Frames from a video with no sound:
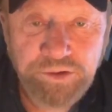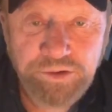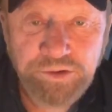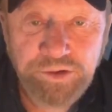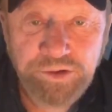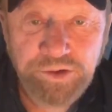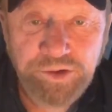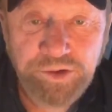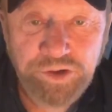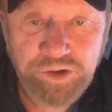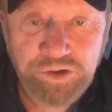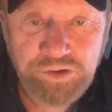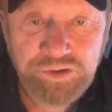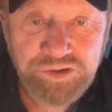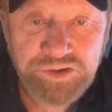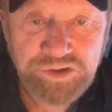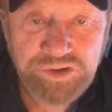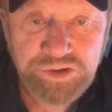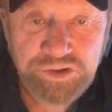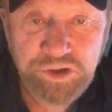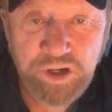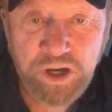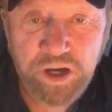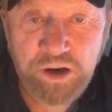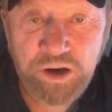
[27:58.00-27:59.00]

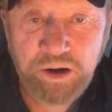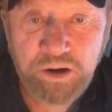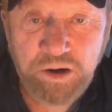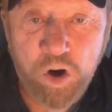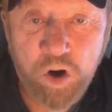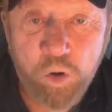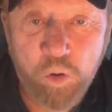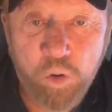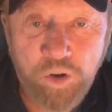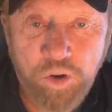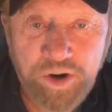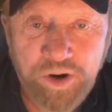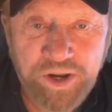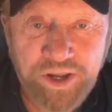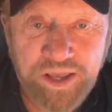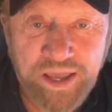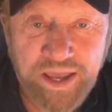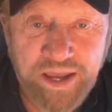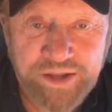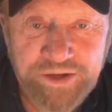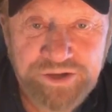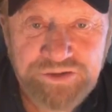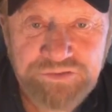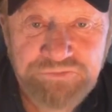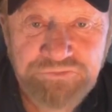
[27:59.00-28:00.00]
Use corn to
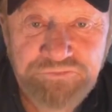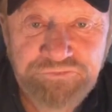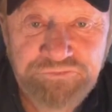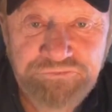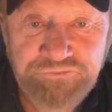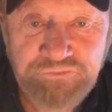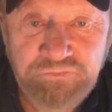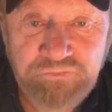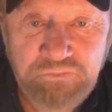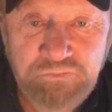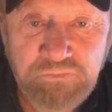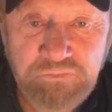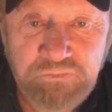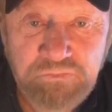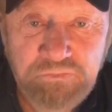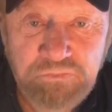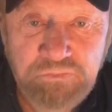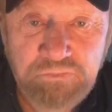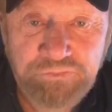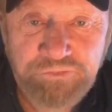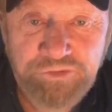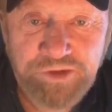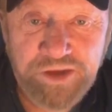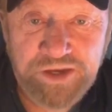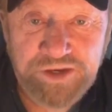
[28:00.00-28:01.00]
catch
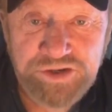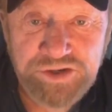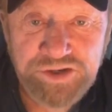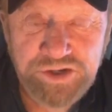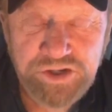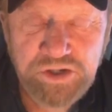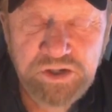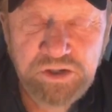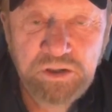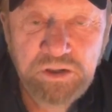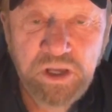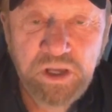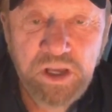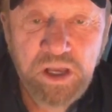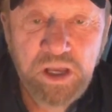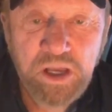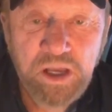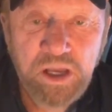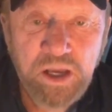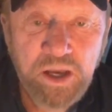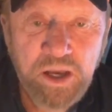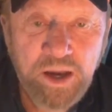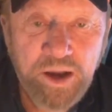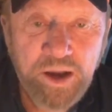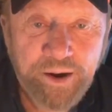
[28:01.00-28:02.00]
fish.
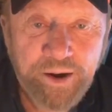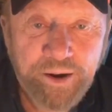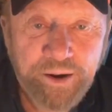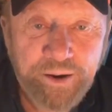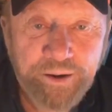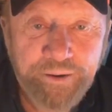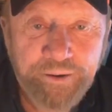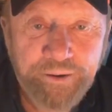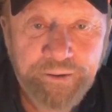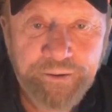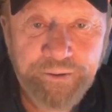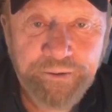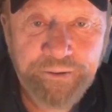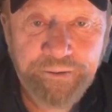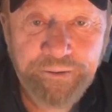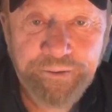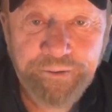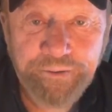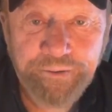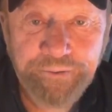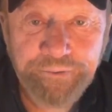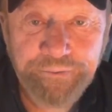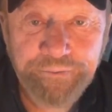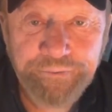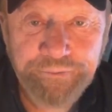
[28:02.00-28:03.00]
Don't
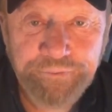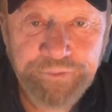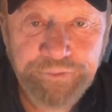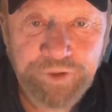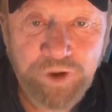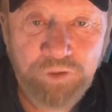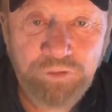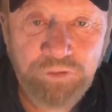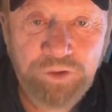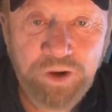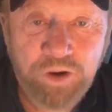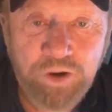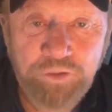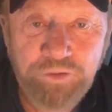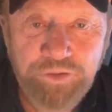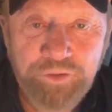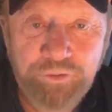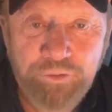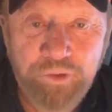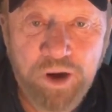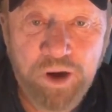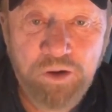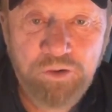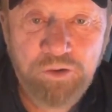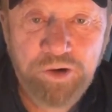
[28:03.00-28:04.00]
go to the
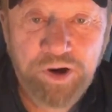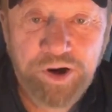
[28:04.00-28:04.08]
wrong